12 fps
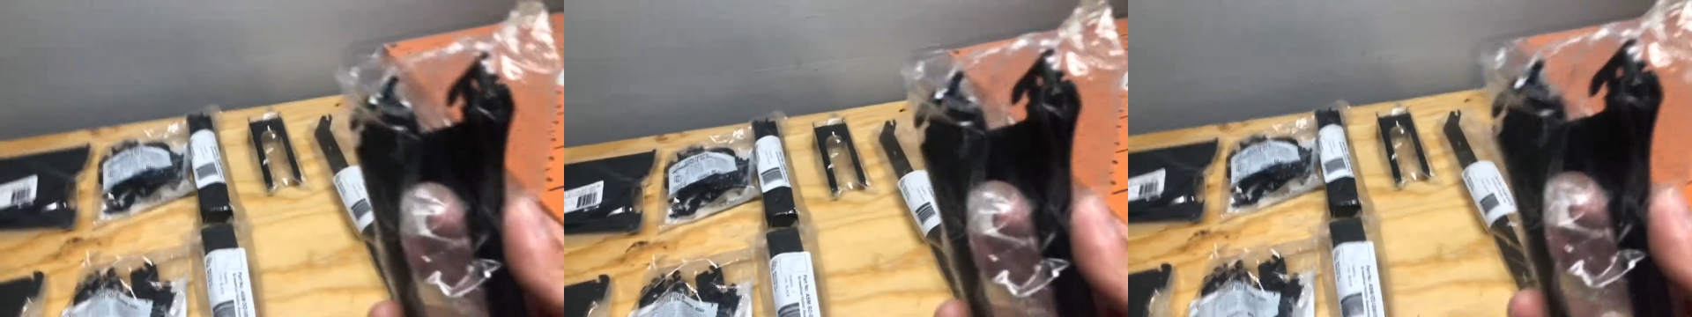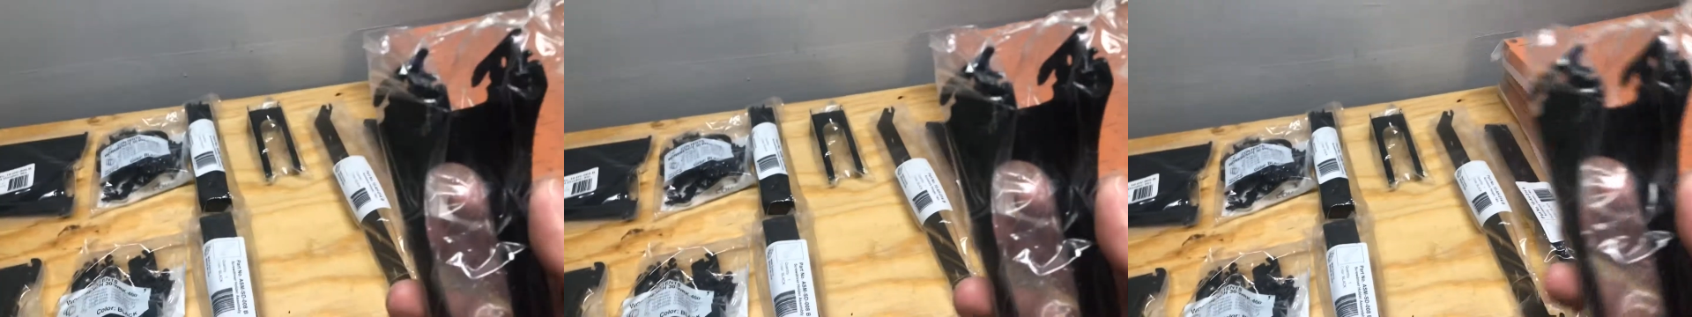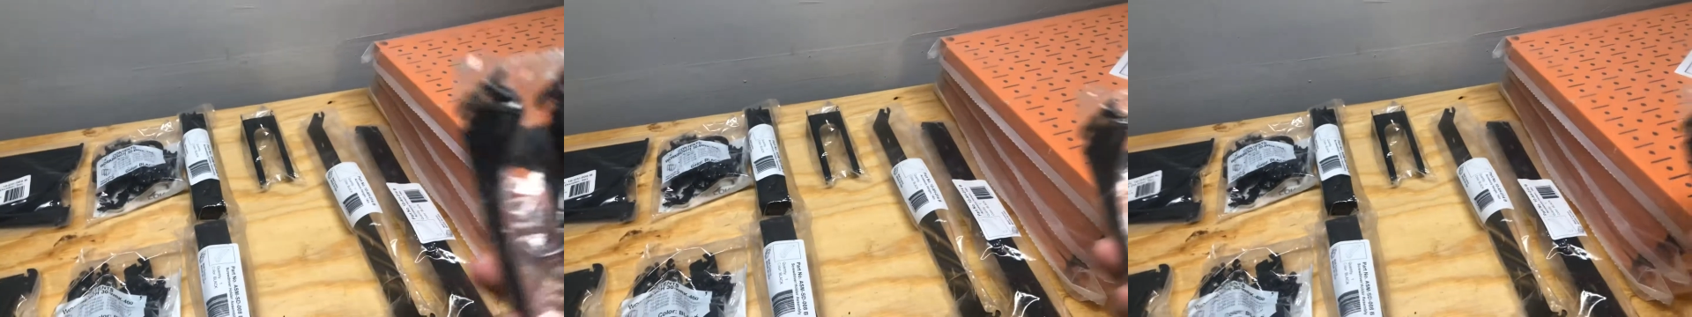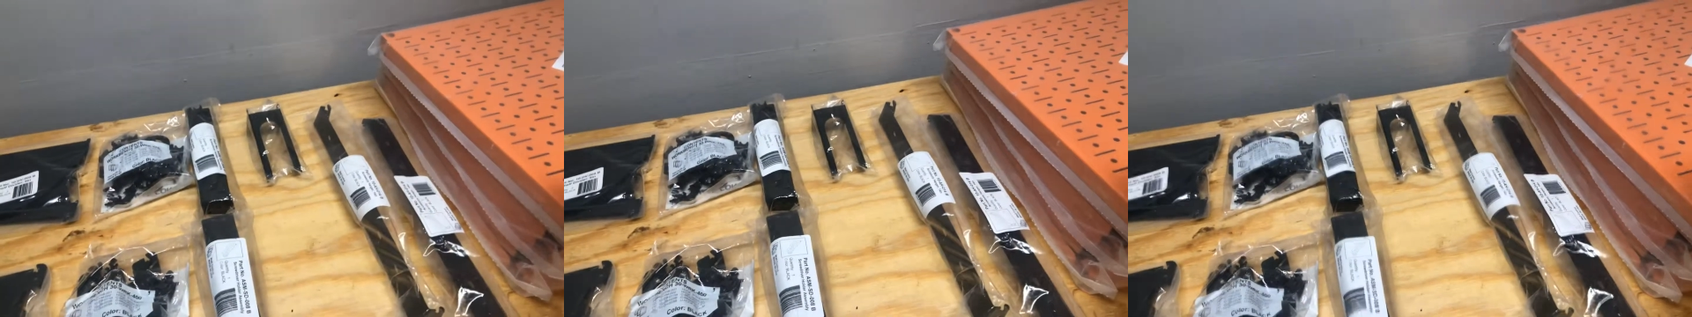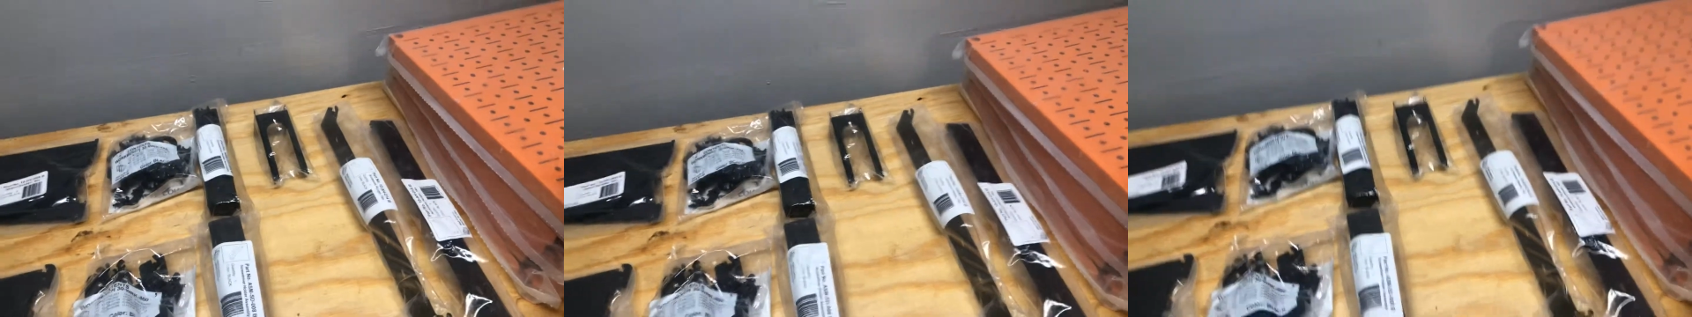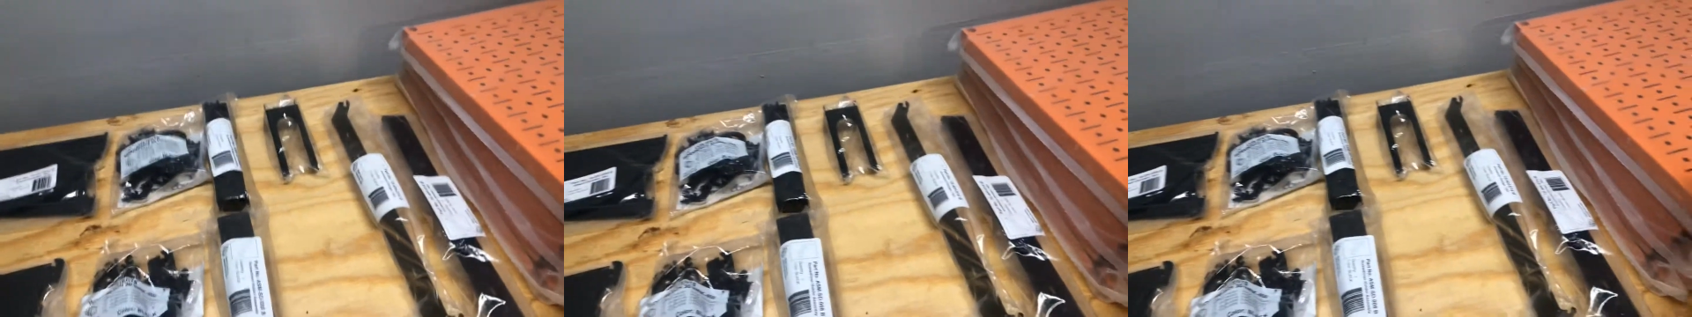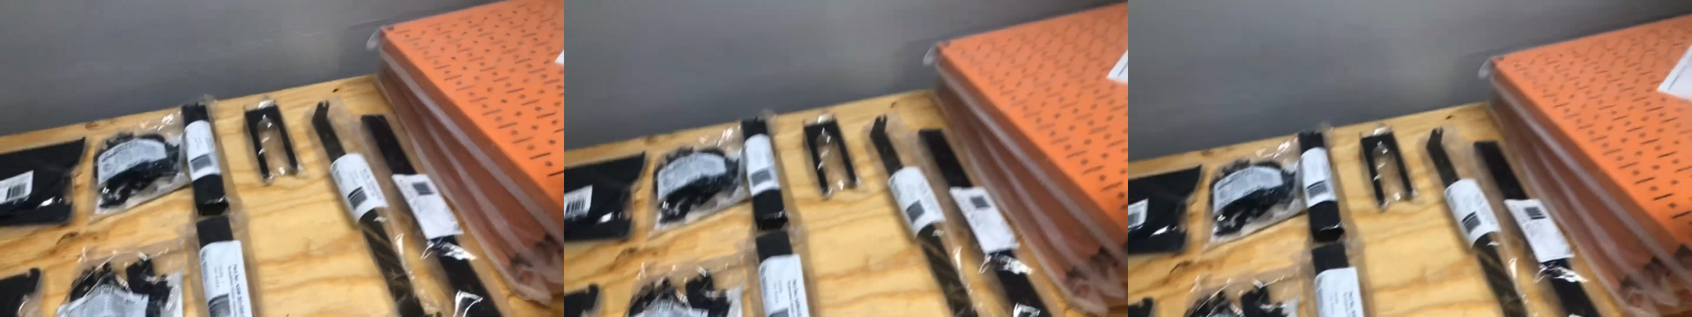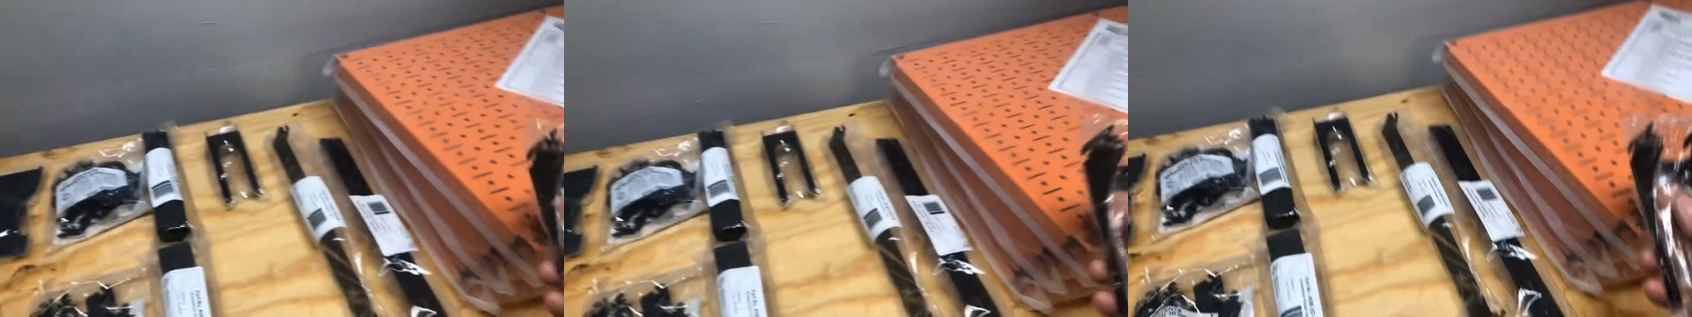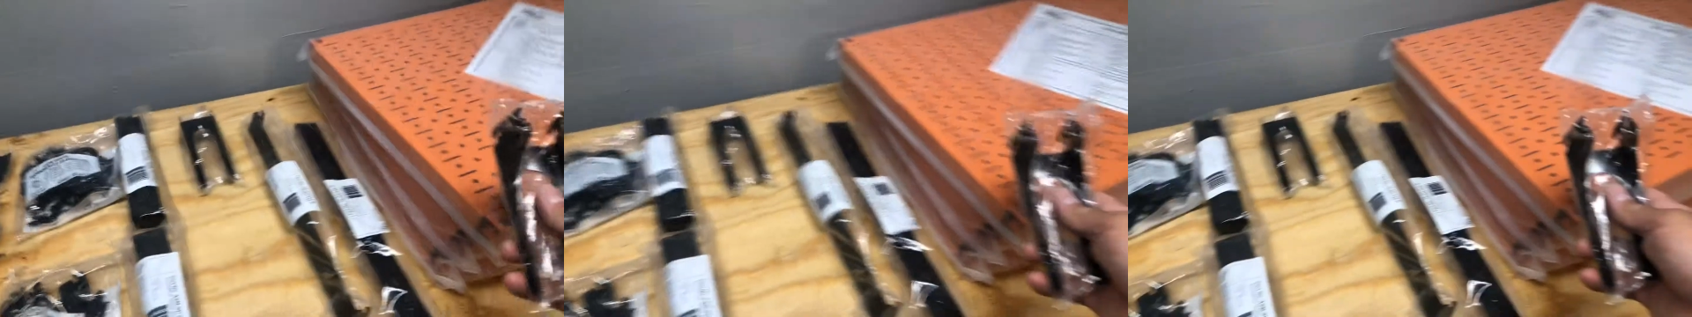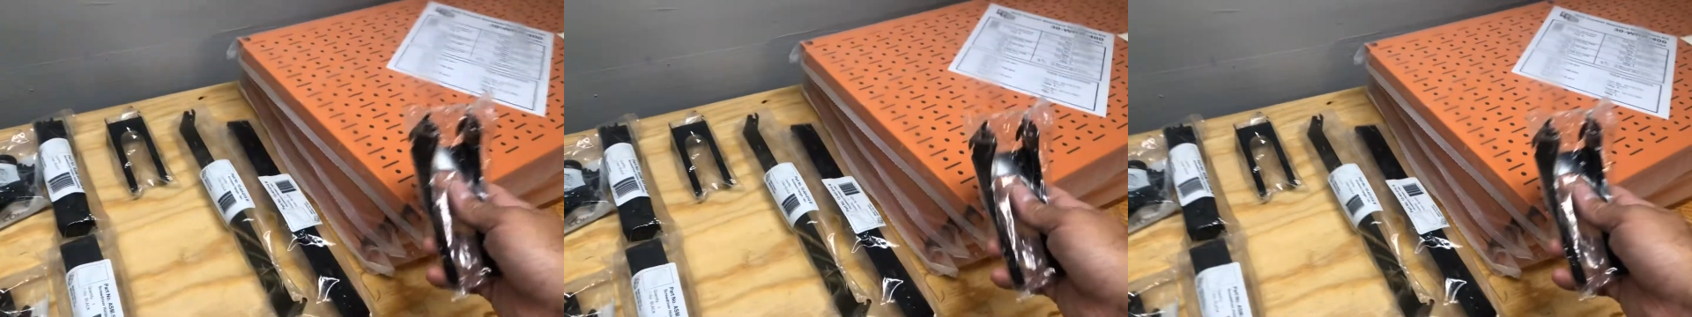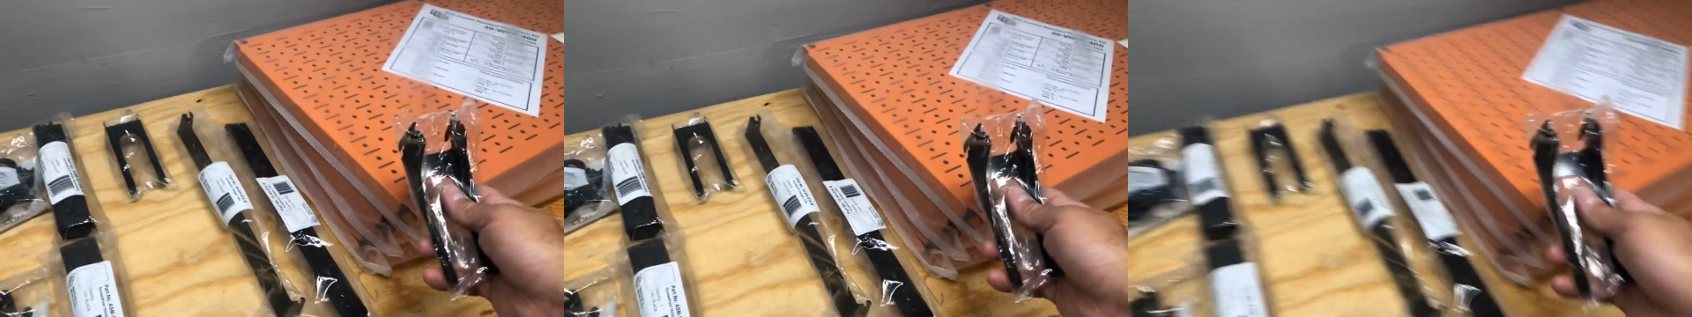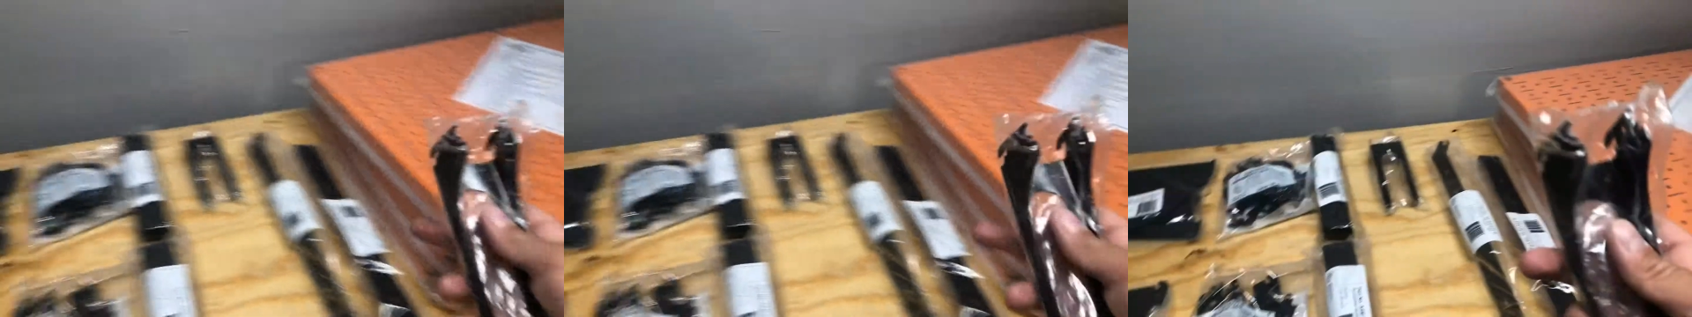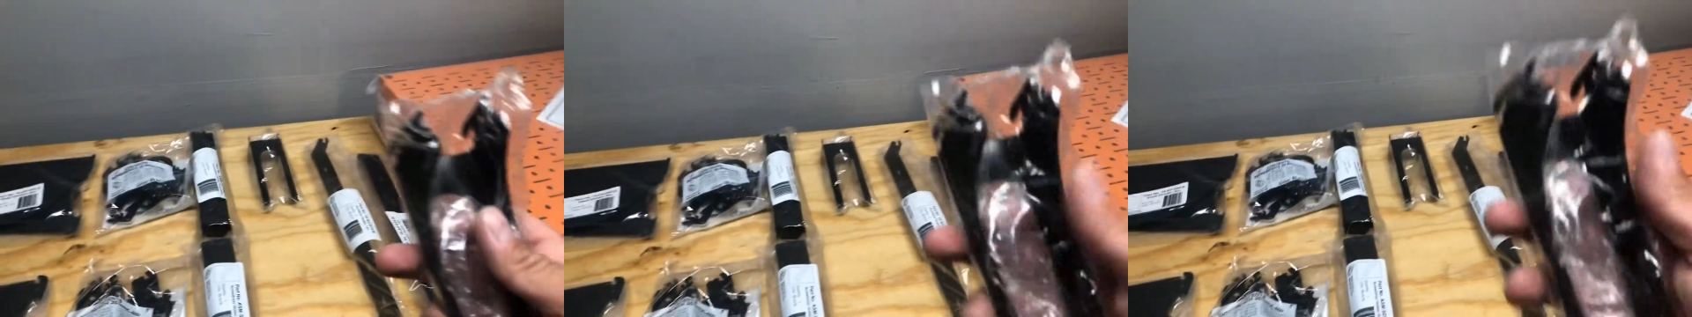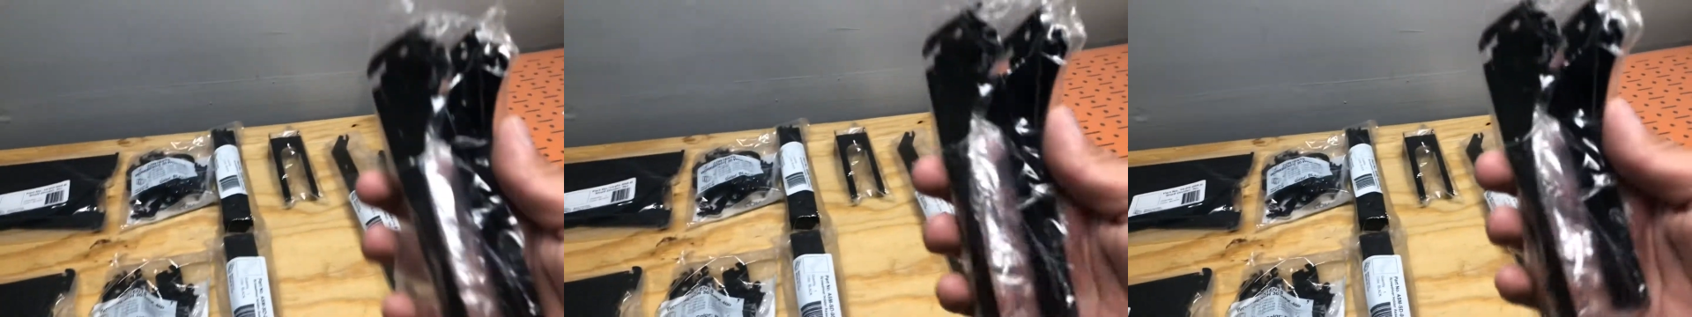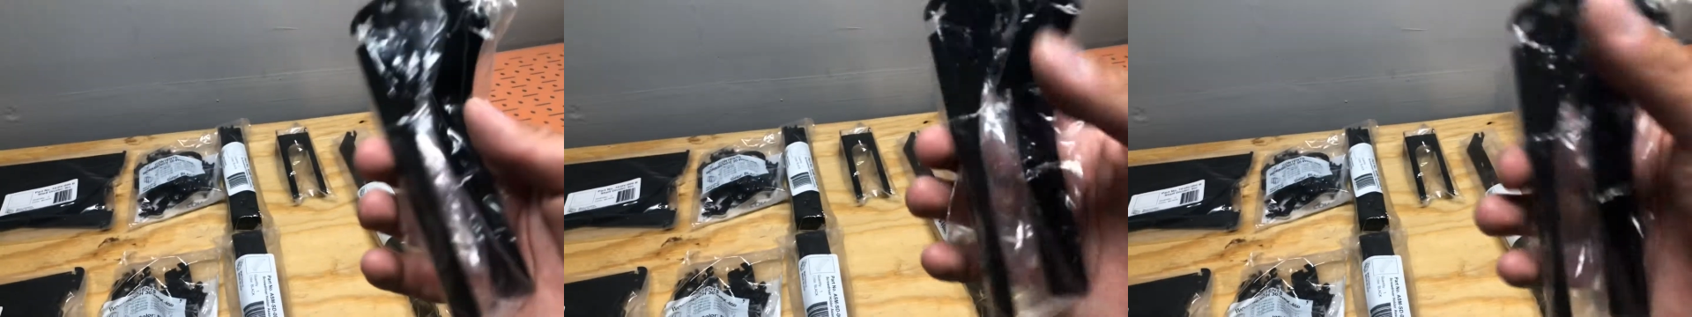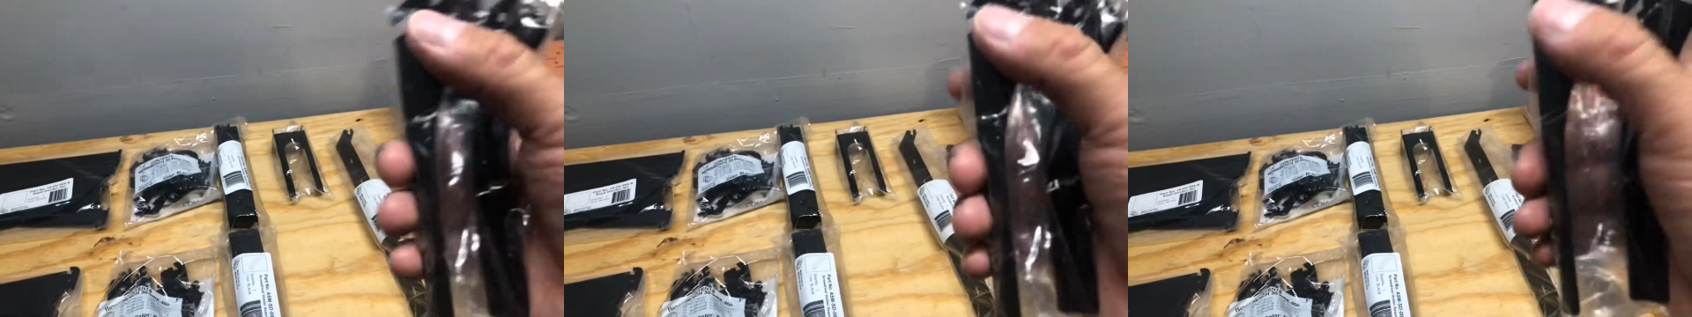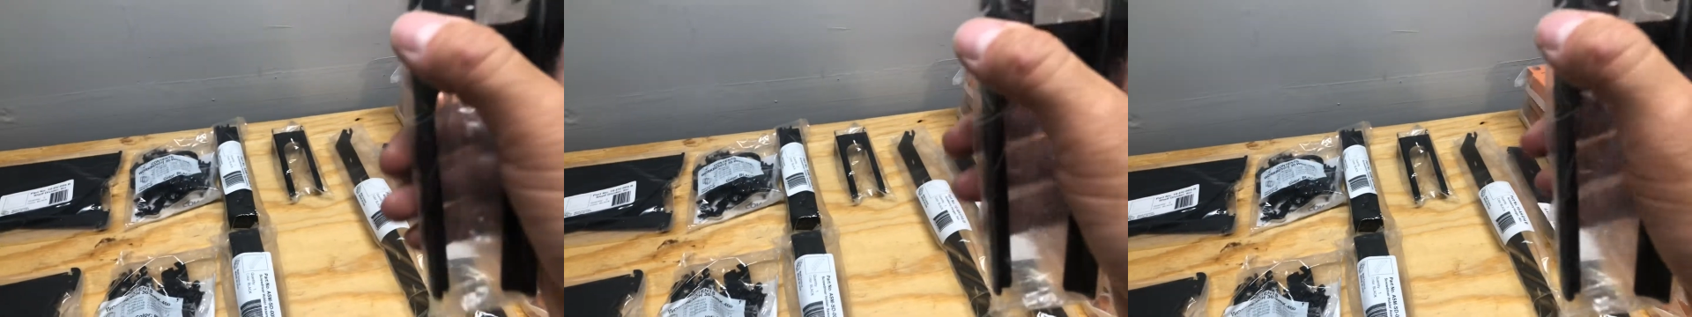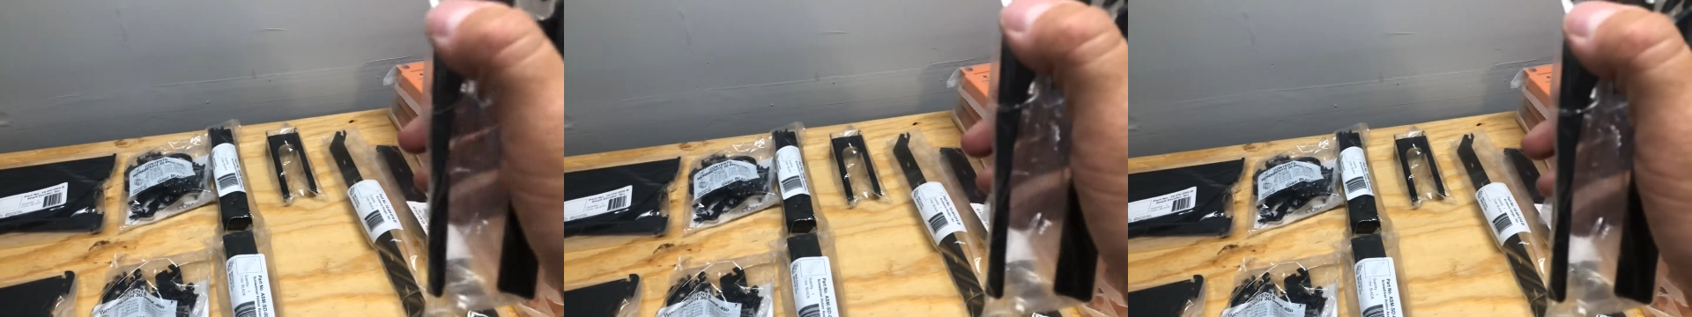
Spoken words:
Nobody's mouth can be seen.